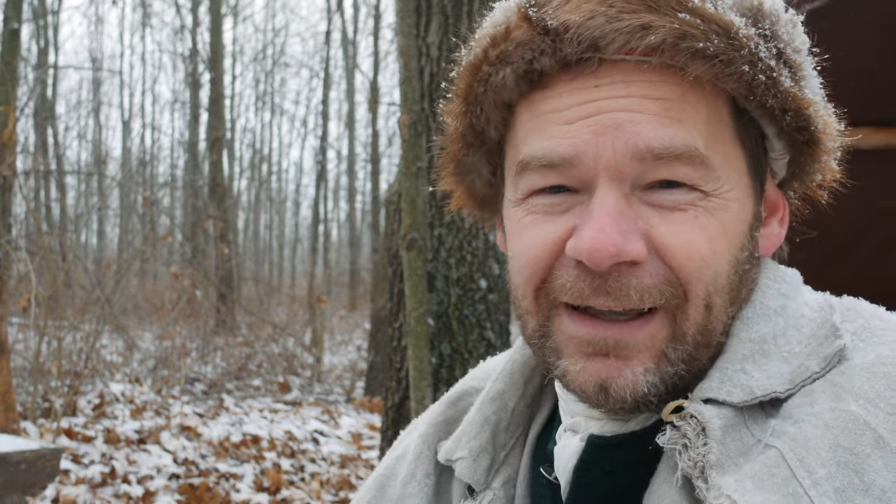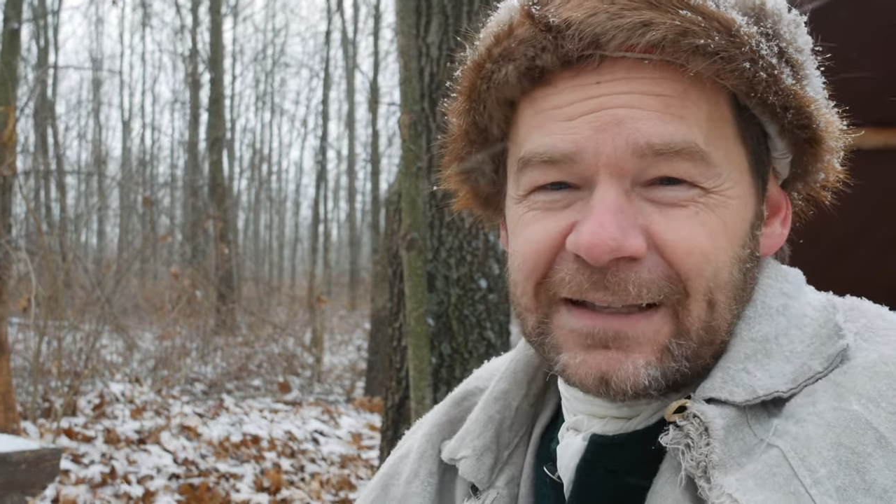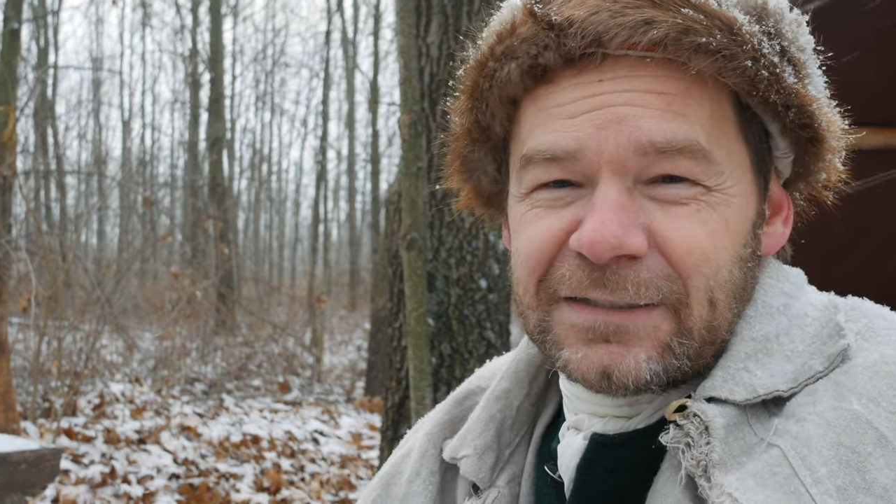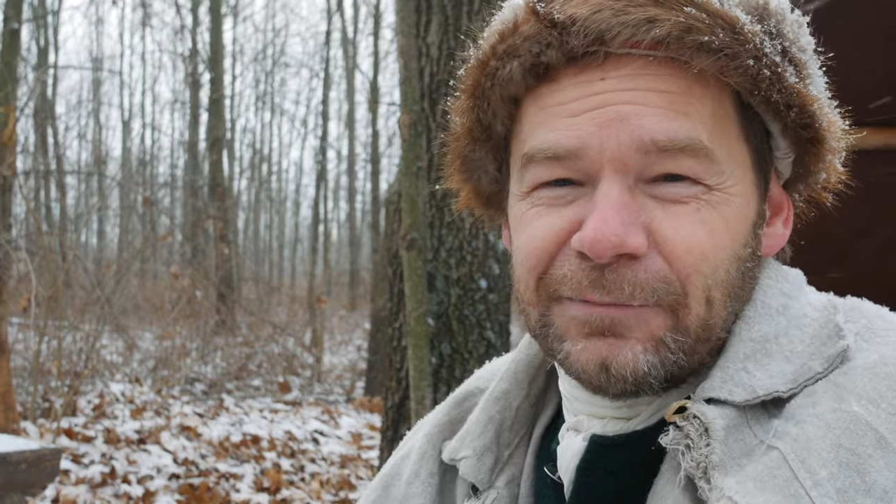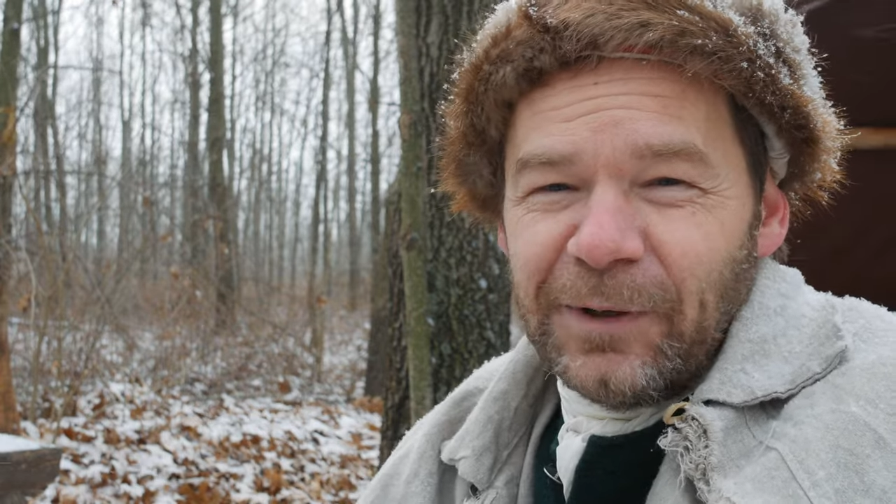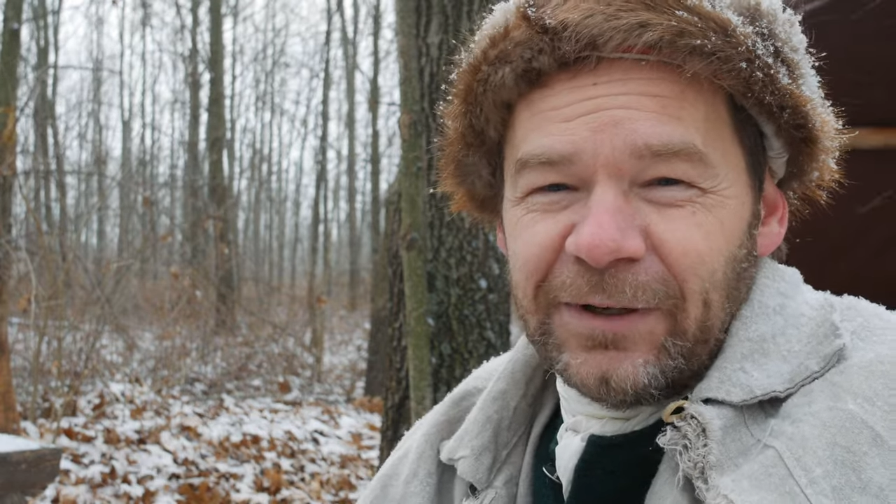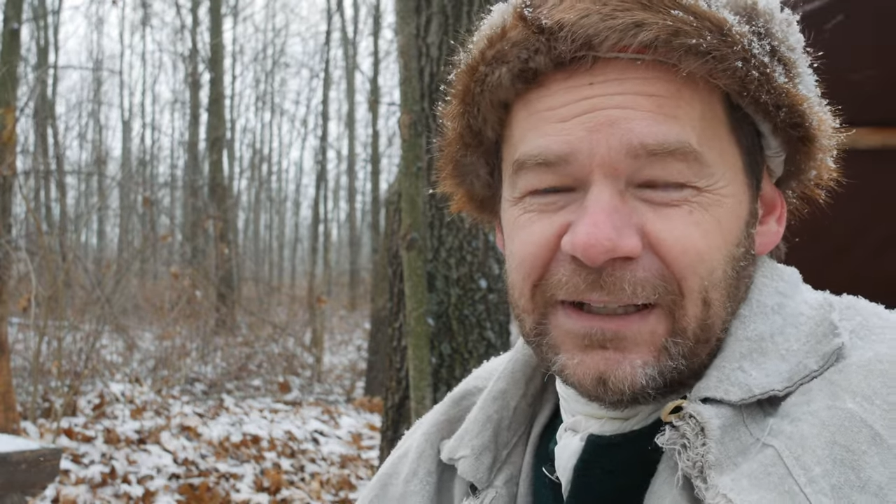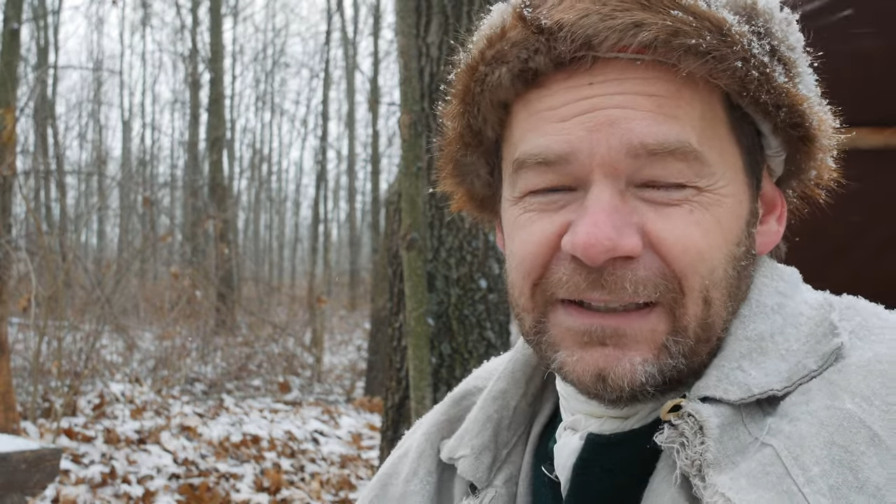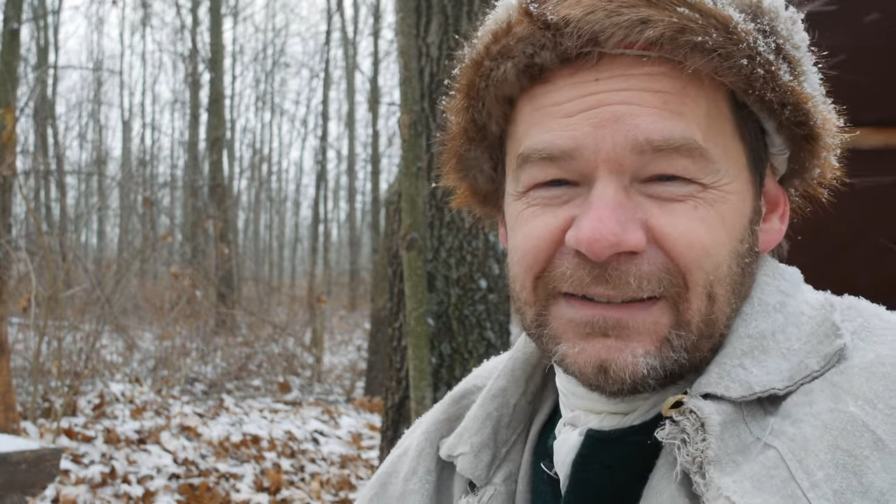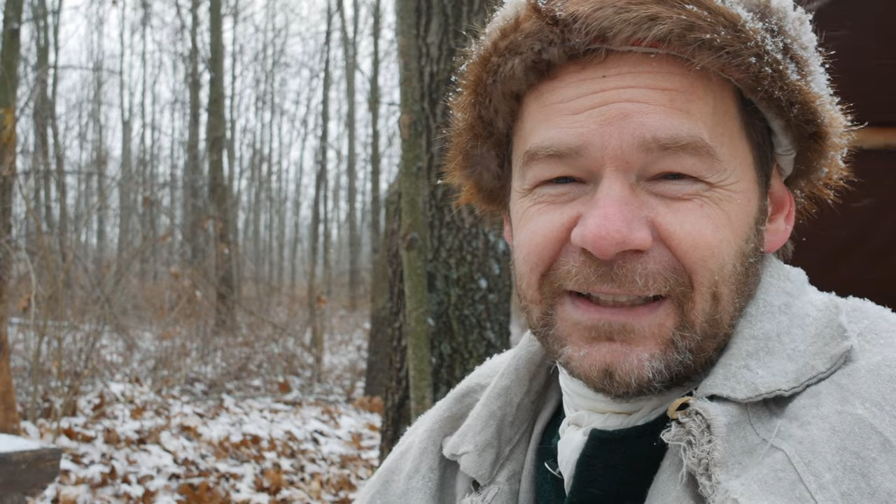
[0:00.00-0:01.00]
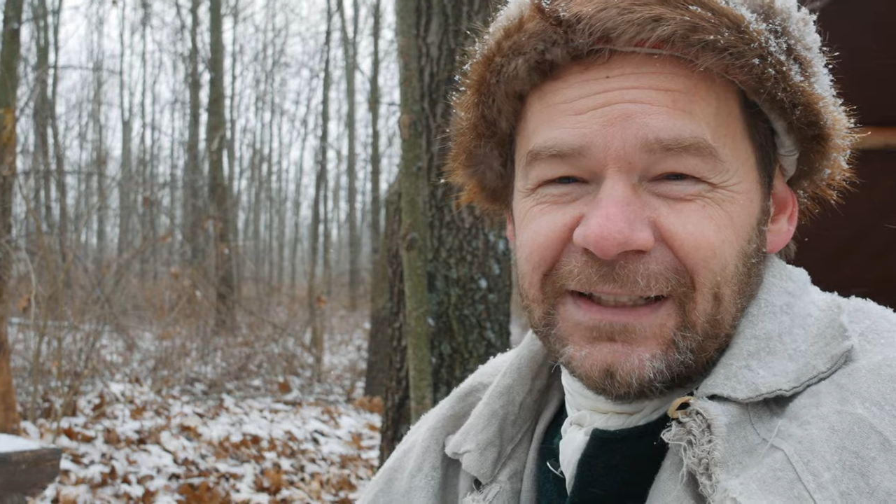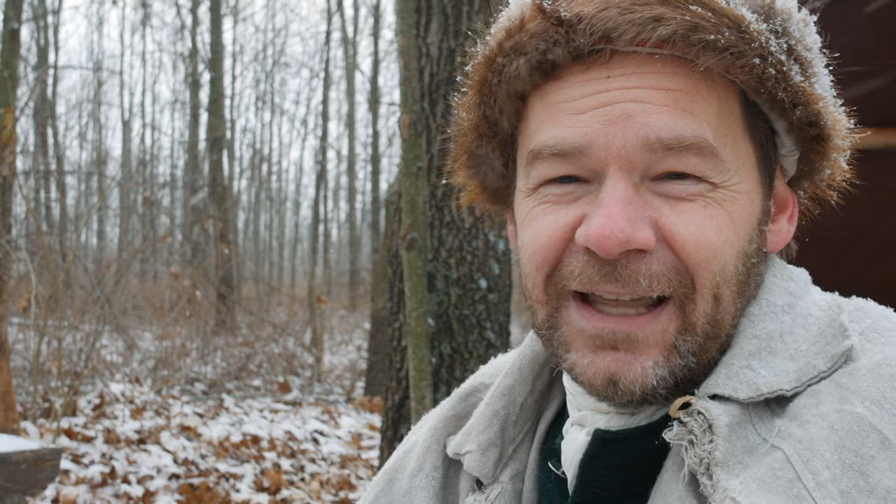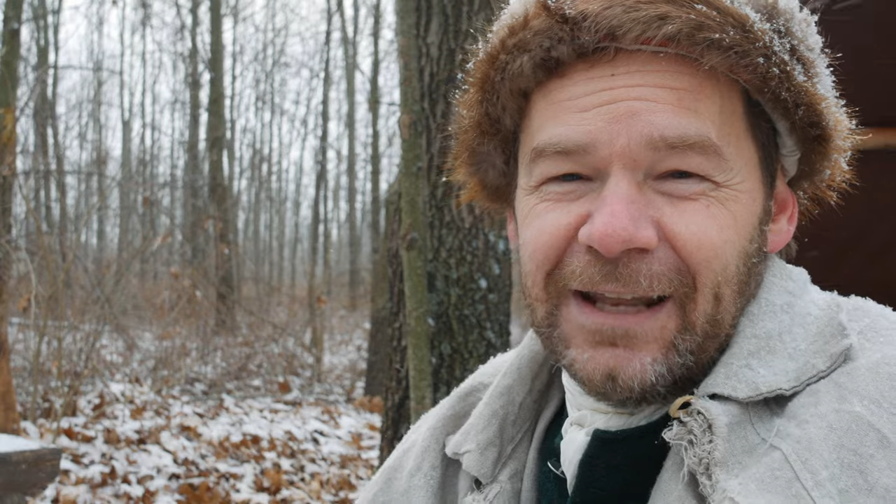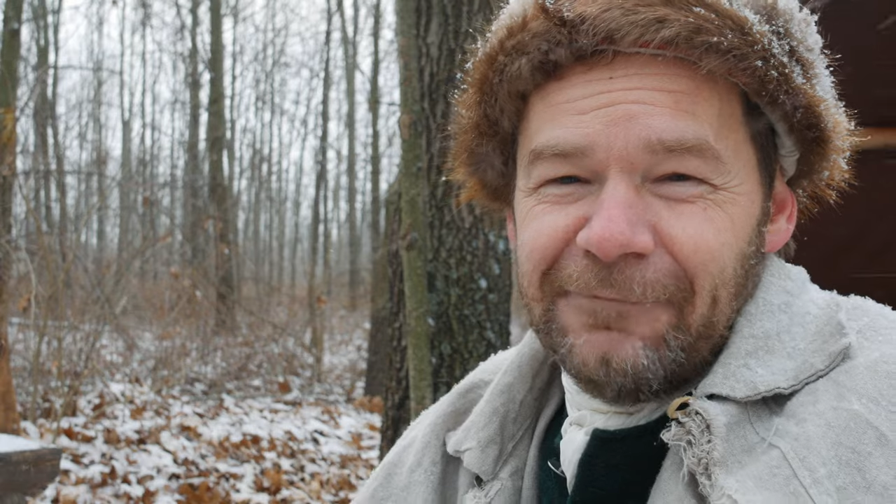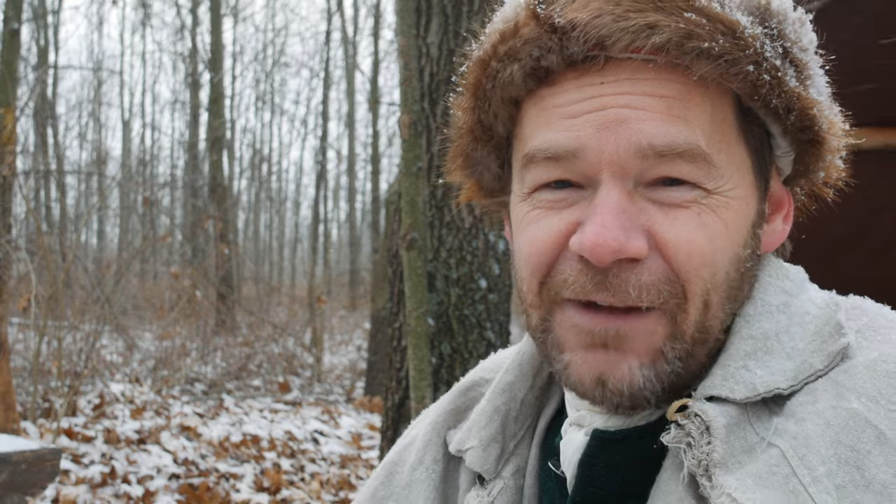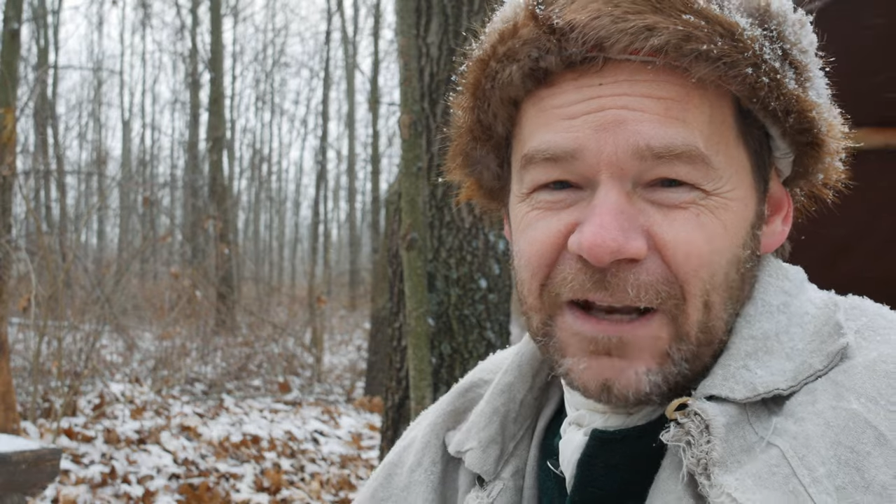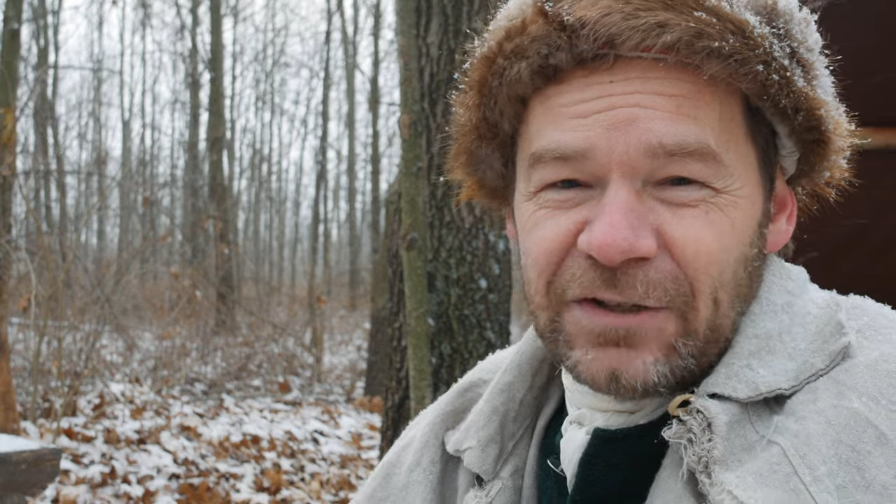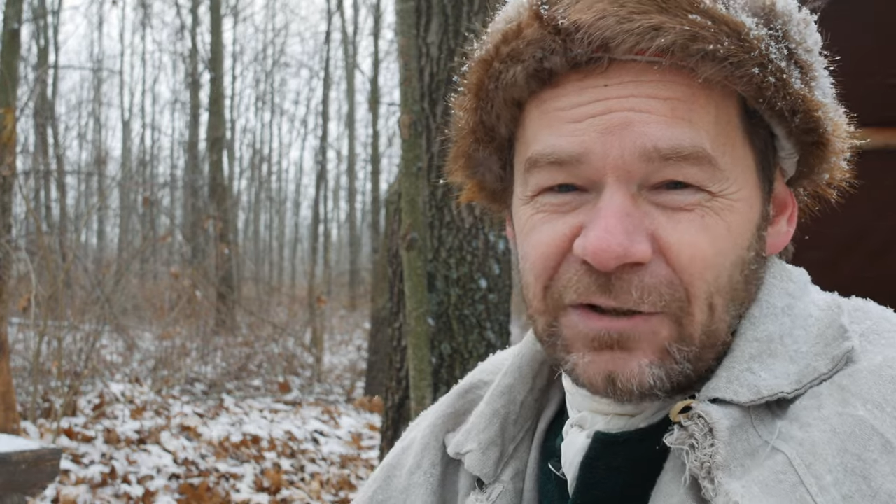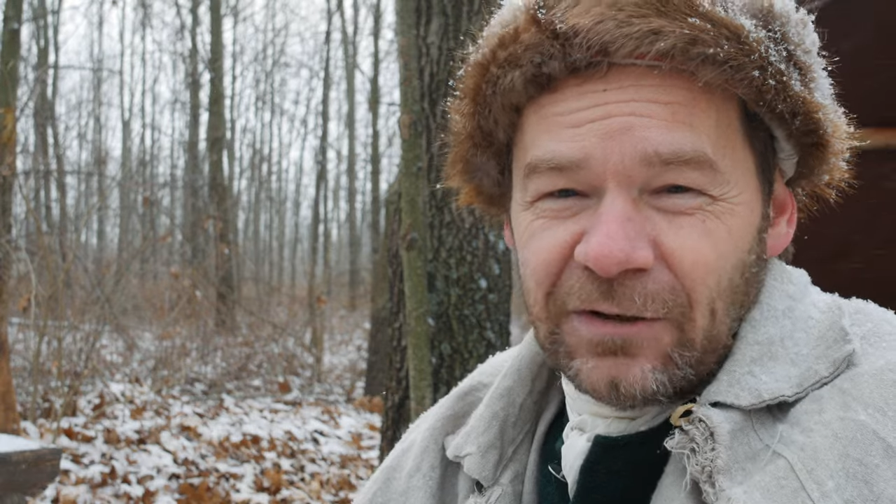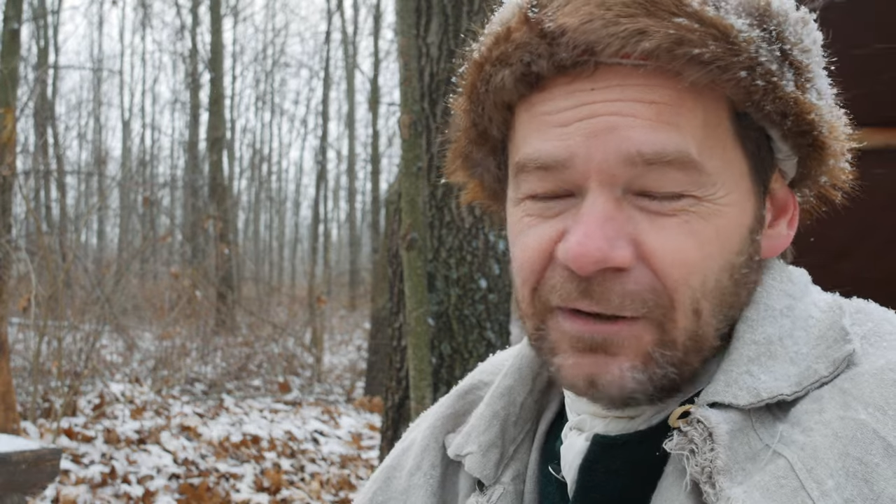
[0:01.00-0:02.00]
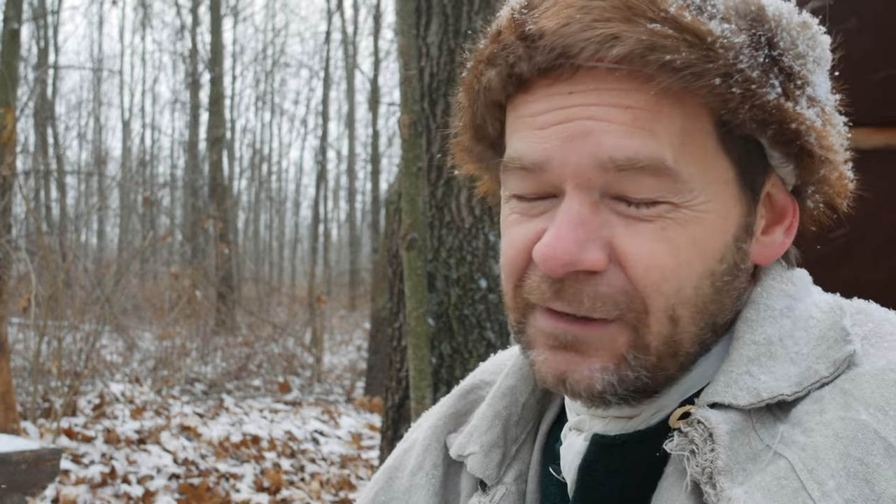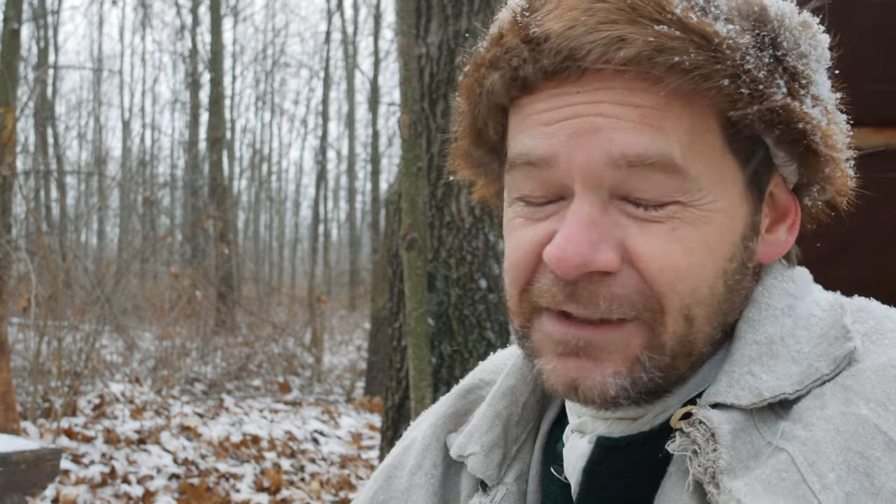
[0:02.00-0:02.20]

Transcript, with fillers: experience and adventure,